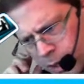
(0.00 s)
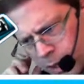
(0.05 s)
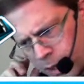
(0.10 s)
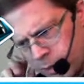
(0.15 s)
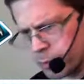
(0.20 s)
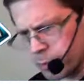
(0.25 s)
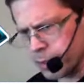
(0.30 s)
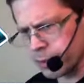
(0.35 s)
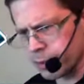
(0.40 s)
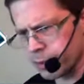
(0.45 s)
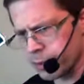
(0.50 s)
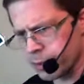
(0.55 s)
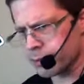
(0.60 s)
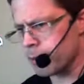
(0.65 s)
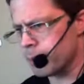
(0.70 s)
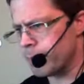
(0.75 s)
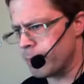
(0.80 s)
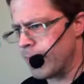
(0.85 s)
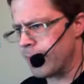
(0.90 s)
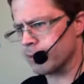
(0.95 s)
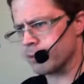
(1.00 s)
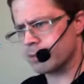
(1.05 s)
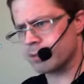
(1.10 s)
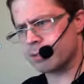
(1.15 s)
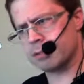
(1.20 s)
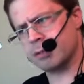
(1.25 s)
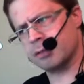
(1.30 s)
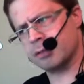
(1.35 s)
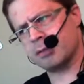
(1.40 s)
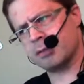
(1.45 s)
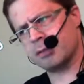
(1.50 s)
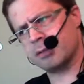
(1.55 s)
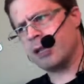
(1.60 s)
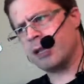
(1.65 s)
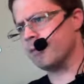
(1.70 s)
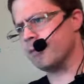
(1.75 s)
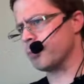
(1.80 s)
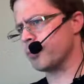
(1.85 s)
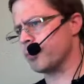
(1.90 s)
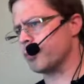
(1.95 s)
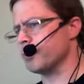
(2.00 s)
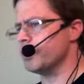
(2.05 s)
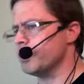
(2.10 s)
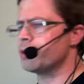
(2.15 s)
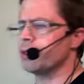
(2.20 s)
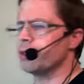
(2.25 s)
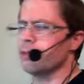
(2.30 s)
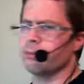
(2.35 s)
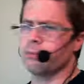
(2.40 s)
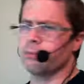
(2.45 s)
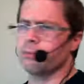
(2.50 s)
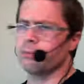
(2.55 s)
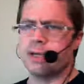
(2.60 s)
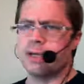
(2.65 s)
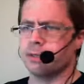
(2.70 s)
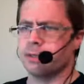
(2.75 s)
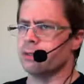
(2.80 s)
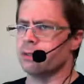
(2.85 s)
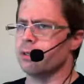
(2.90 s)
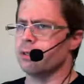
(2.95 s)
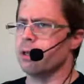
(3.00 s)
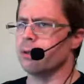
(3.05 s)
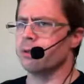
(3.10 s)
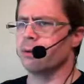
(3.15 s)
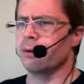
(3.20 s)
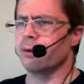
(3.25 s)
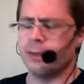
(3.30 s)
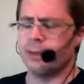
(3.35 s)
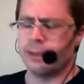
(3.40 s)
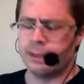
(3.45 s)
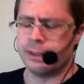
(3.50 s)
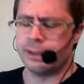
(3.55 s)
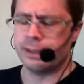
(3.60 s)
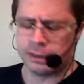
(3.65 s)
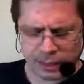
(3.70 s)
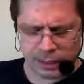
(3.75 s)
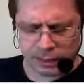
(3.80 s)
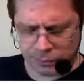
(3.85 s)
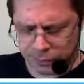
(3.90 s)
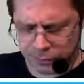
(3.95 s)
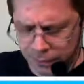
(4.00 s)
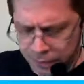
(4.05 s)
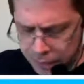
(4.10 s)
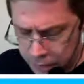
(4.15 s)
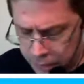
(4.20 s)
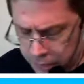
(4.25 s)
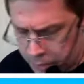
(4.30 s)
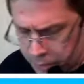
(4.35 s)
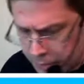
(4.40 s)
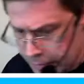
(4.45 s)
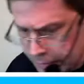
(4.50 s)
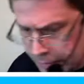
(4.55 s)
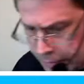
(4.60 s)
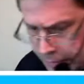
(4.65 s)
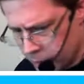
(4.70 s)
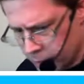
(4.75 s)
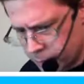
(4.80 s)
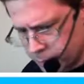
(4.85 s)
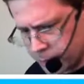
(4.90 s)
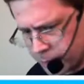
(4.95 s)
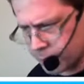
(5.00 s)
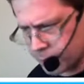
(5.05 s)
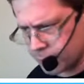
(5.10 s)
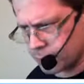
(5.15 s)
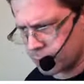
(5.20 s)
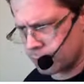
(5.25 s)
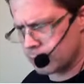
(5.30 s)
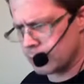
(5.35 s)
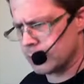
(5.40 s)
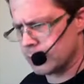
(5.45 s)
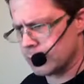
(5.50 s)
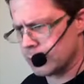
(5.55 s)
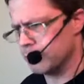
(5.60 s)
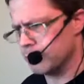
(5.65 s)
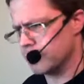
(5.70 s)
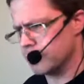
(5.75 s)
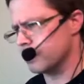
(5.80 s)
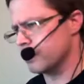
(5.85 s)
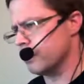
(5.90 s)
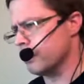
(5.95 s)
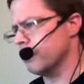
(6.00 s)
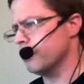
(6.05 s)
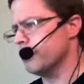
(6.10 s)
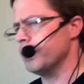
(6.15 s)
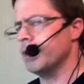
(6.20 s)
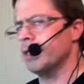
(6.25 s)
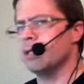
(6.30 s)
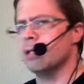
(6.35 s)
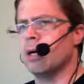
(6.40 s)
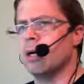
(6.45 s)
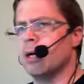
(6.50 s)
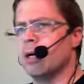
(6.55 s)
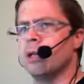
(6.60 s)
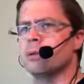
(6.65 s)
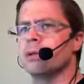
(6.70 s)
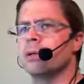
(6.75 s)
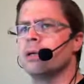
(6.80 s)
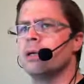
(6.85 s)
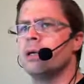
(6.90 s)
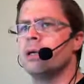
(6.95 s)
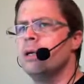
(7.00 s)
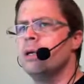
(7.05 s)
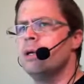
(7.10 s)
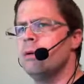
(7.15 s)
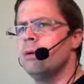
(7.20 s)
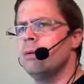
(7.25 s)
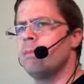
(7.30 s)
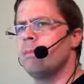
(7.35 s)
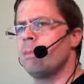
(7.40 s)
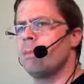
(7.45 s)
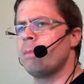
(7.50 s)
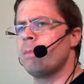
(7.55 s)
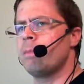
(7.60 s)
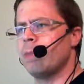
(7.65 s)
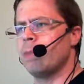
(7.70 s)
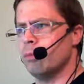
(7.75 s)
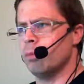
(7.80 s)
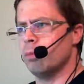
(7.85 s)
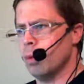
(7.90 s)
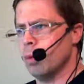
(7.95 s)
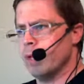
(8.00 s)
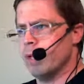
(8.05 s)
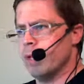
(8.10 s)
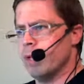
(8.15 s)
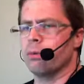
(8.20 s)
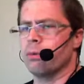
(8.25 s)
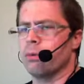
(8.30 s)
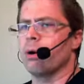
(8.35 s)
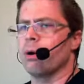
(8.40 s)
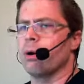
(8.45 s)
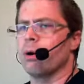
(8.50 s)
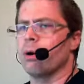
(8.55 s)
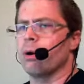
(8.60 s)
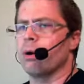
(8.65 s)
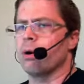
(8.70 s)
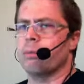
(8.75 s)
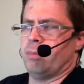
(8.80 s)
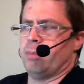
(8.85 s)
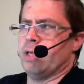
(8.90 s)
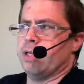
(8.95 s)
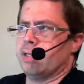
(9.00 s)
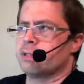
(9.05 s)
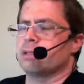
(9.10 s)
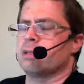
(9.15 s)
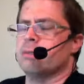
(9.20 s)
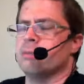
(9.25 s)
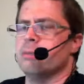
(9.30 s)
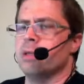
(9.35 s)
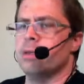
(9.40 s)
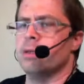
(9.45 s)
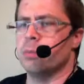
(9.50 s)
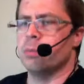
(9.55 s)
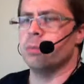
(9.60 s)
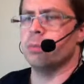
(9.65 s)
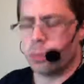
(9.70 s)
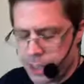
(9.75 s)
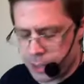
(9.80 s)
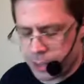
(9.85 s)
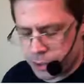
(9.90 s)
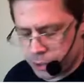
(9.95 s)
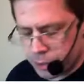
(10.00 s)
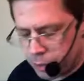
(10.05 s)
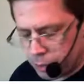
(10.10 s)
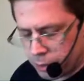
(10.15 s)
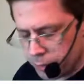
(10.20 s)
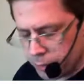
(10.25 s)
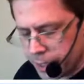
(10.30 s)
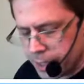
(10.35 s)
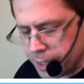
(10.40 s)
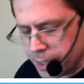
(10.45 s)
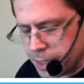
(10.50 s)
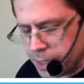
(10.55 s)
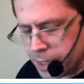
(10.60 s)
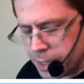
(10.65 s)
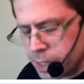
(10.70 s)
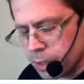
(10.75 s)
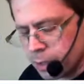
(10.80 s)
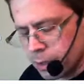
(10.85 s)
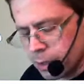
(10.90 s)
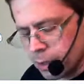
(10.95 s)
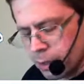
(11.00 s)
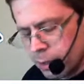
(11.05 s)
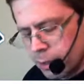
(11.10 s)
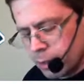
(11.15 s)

it was a couple years ago, Palace gave them permission to raise it $1. And like, I don't think it did much because it was only $1 when they were basically minimum wage already.